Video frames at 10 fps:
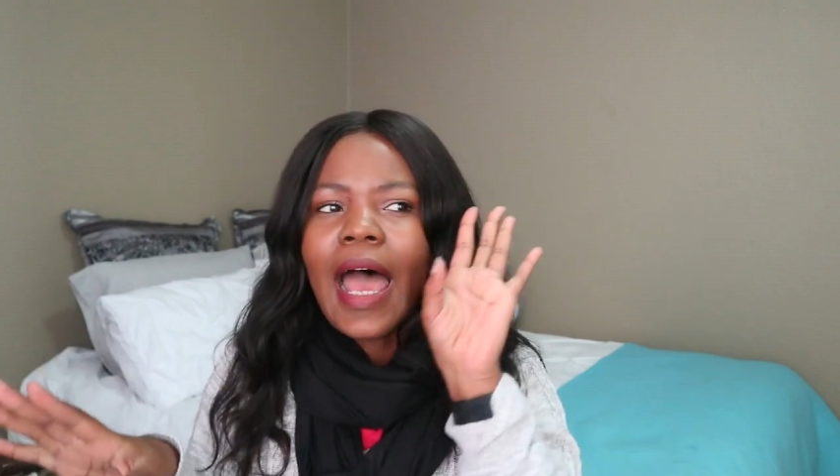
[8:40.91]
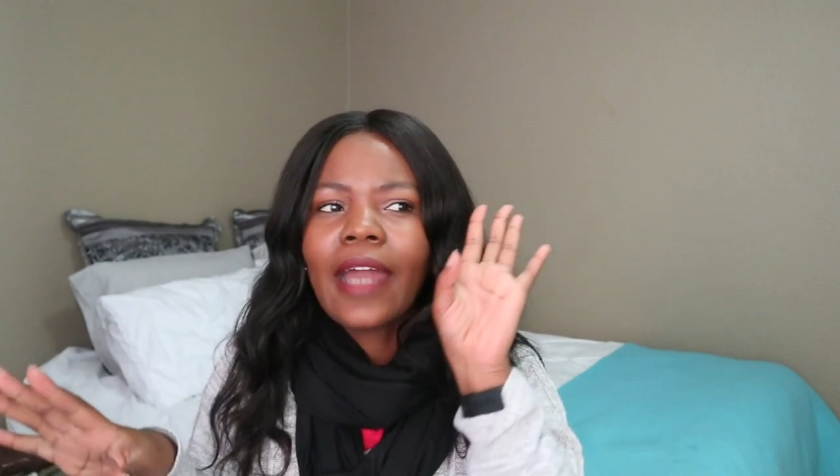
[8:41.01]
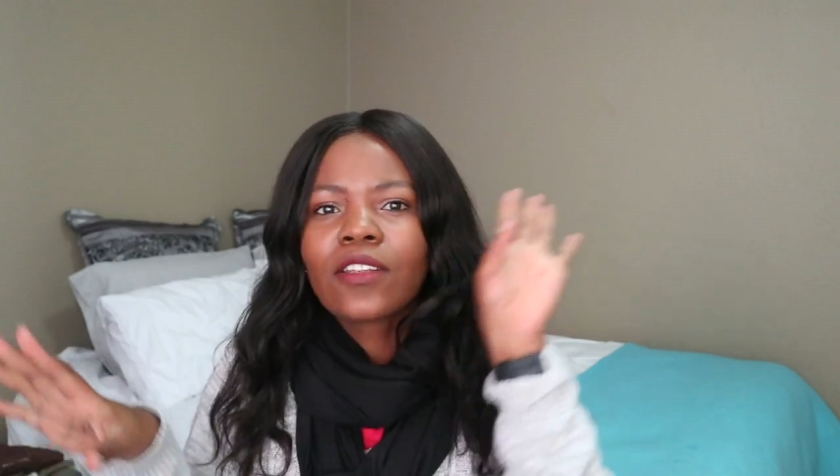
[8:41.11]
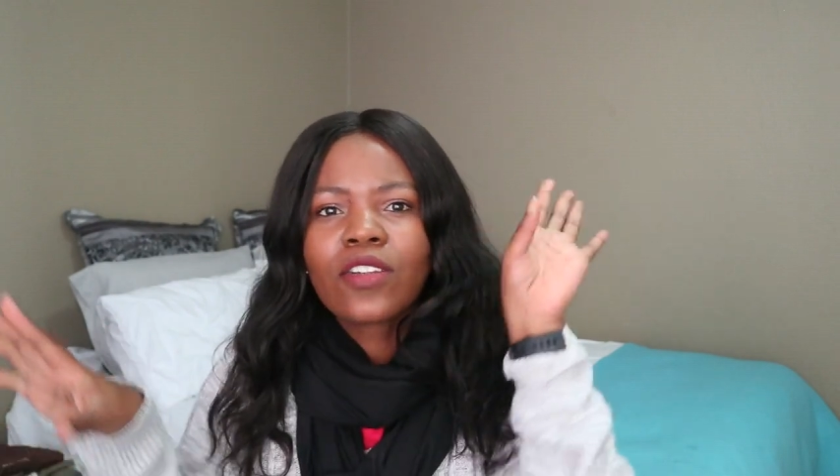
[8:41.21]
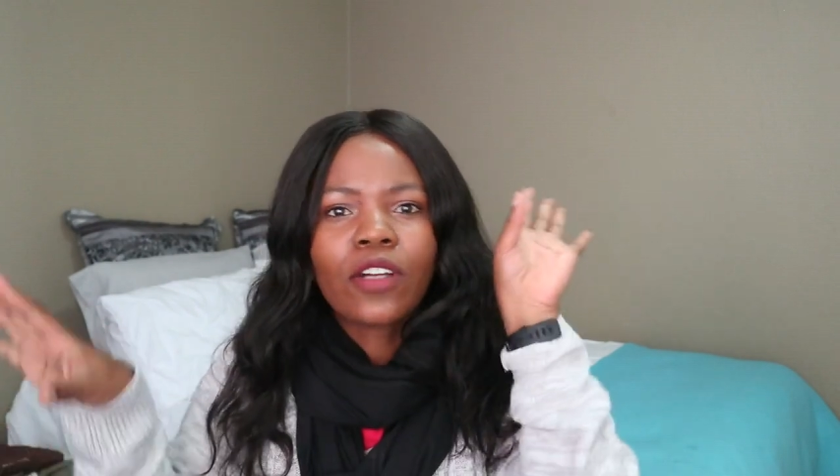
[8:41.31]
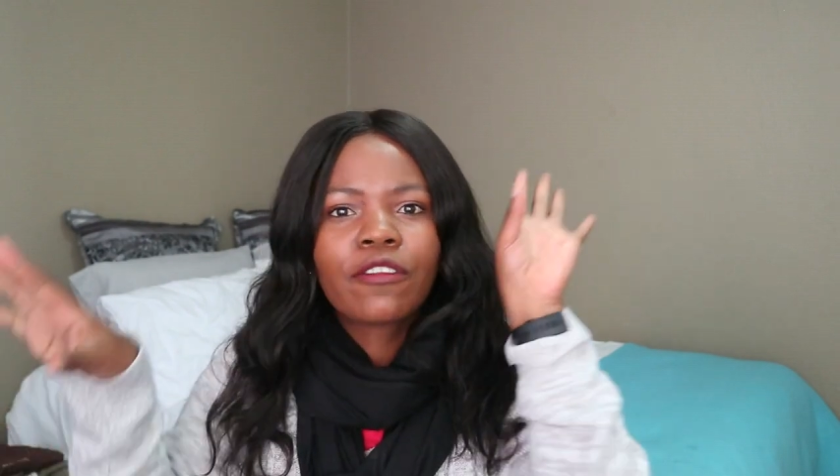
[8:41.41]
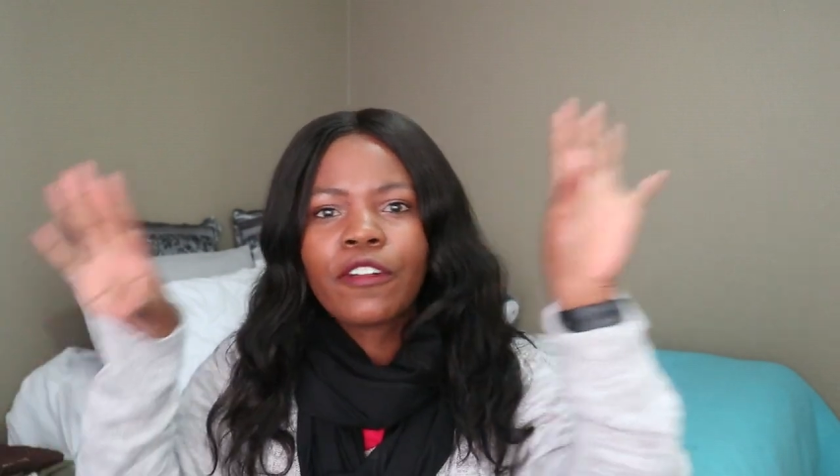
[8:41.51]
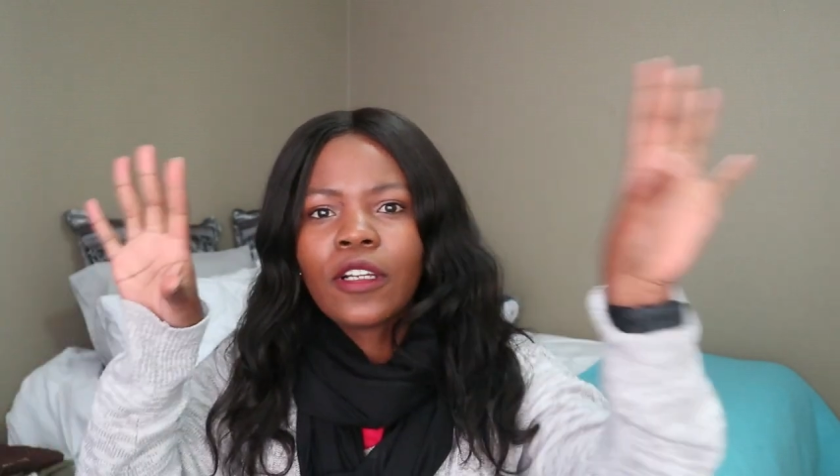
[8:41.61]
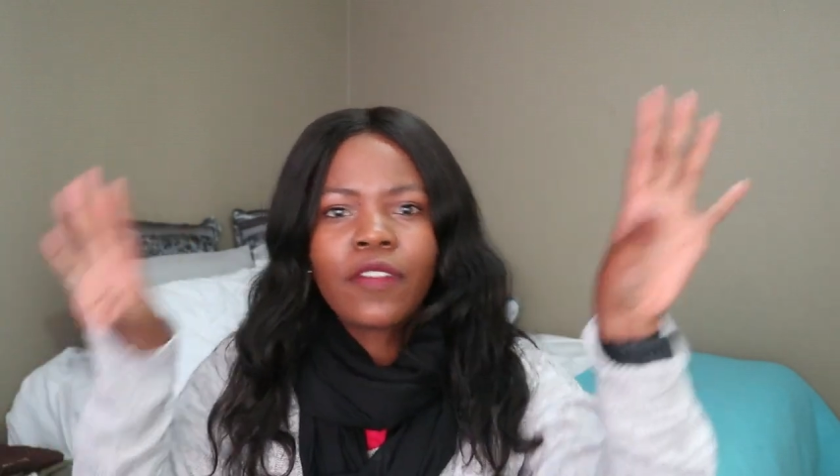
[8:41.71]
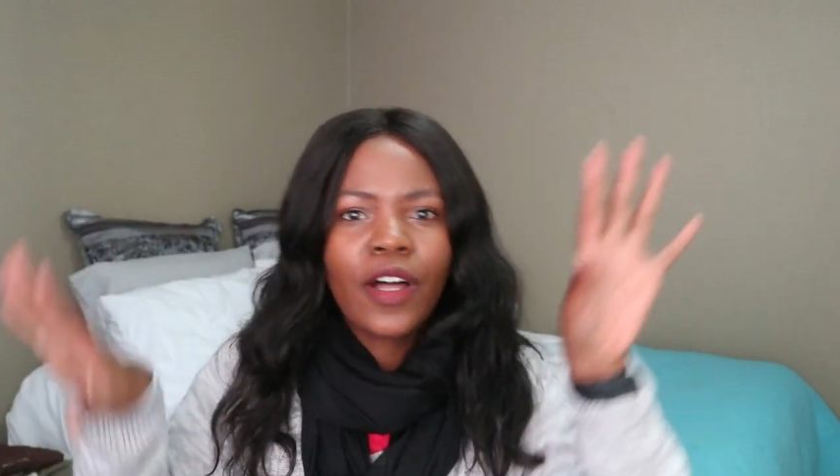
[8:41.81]
and it's not
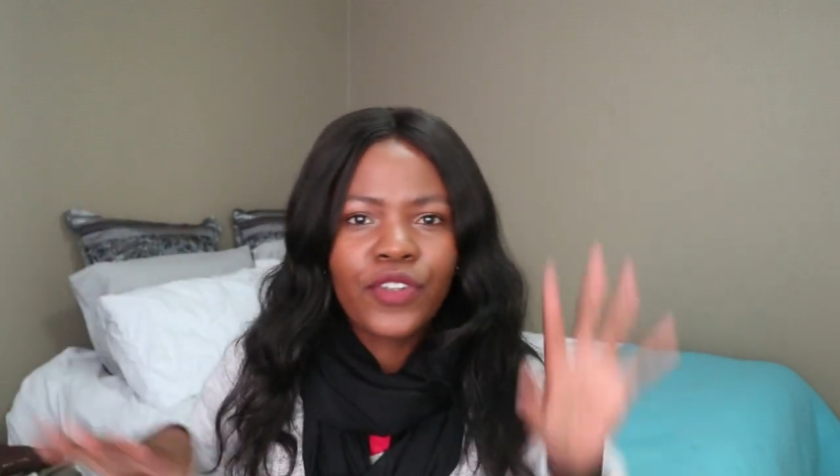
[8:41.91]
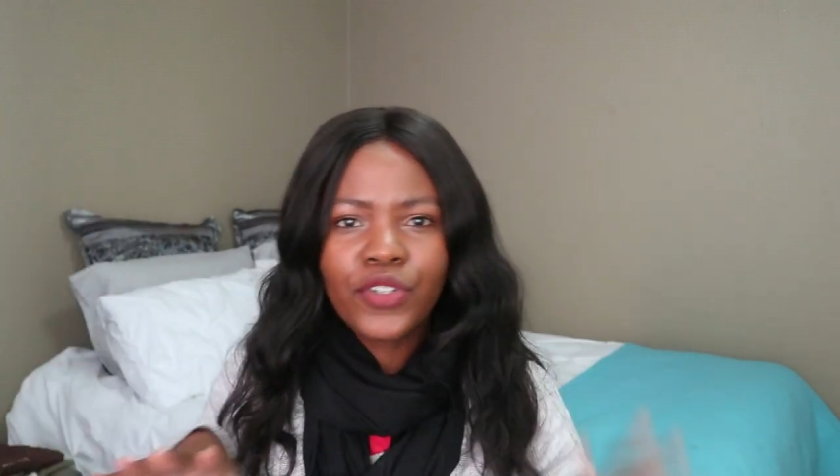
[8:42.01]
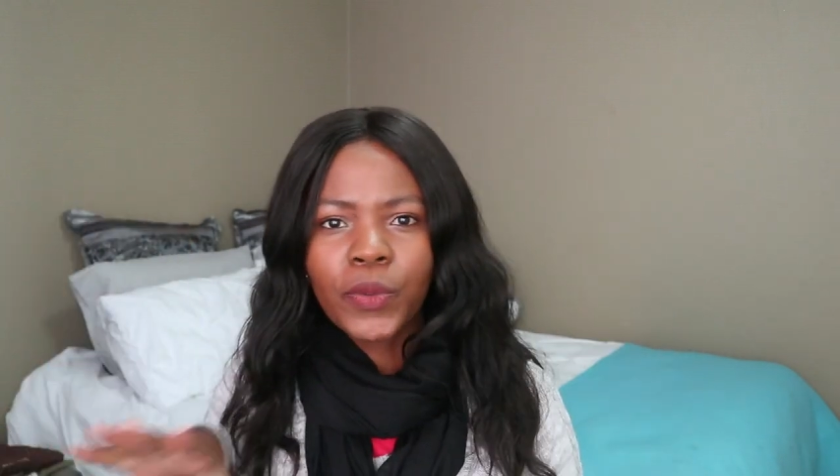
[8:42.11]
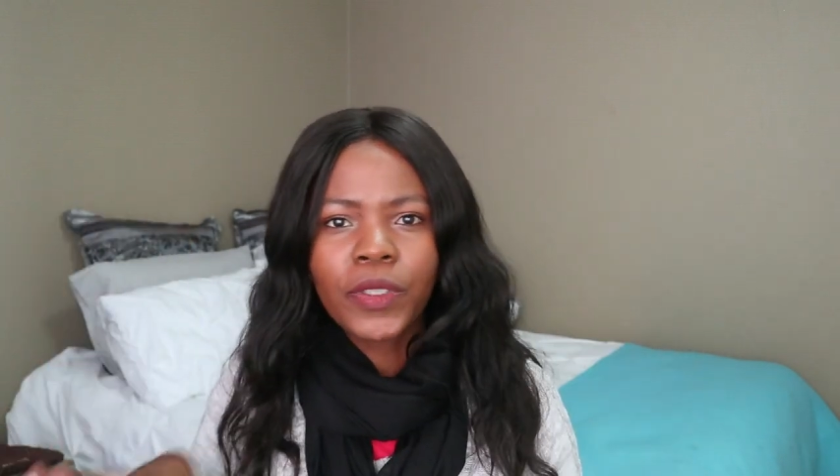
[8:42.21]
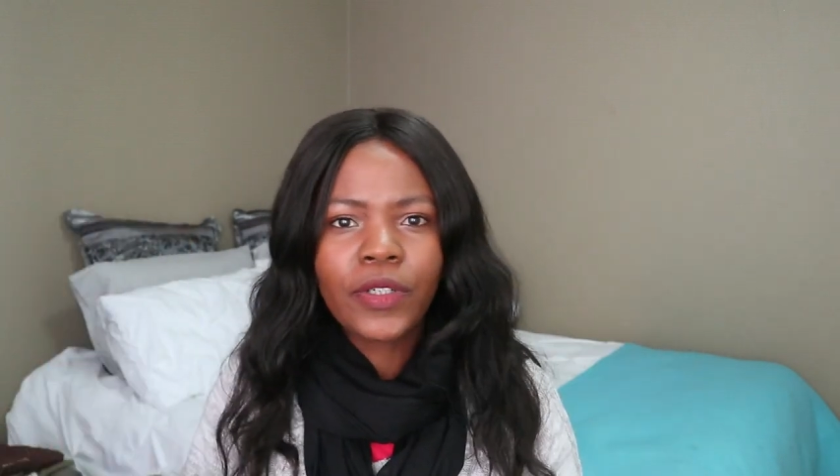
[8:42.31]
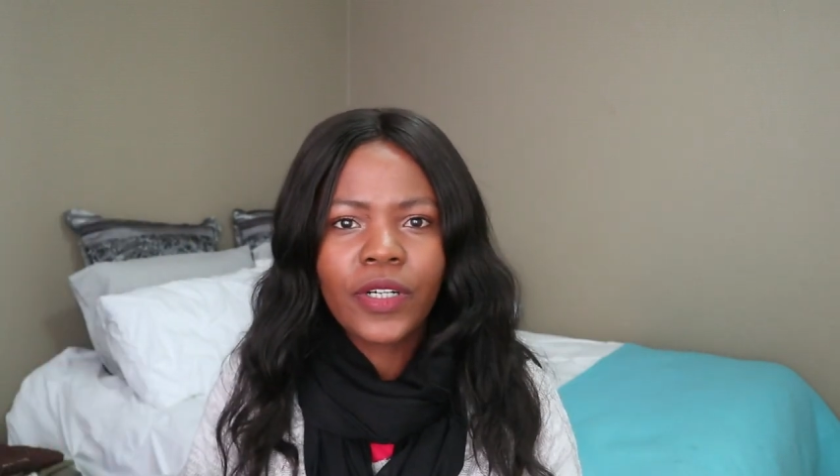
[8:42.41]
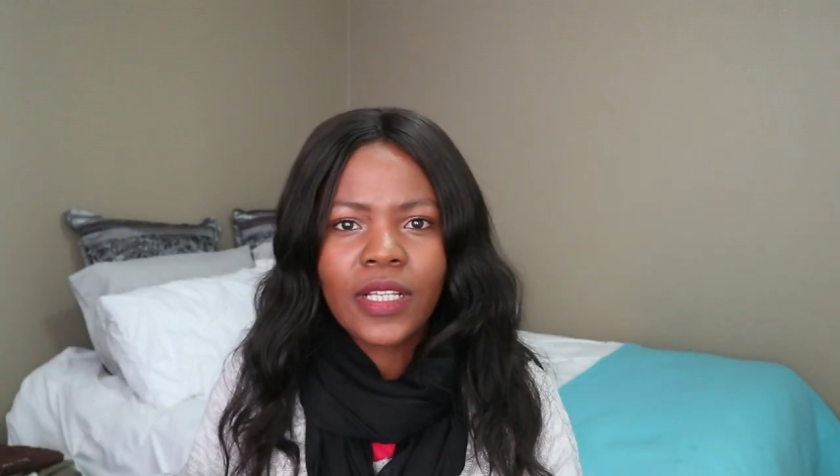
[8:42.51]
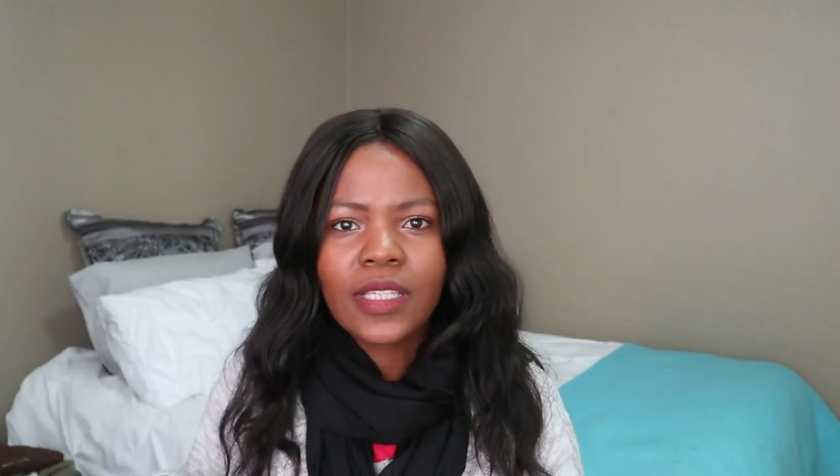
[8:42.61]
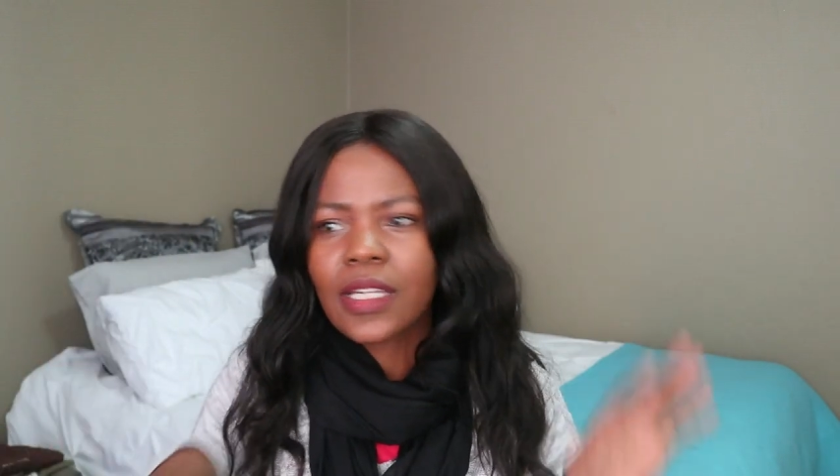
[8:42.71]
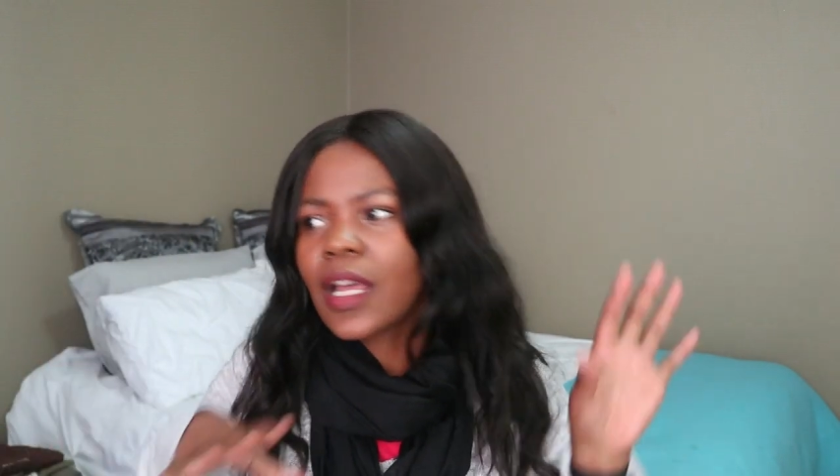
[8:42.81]
full of other tourists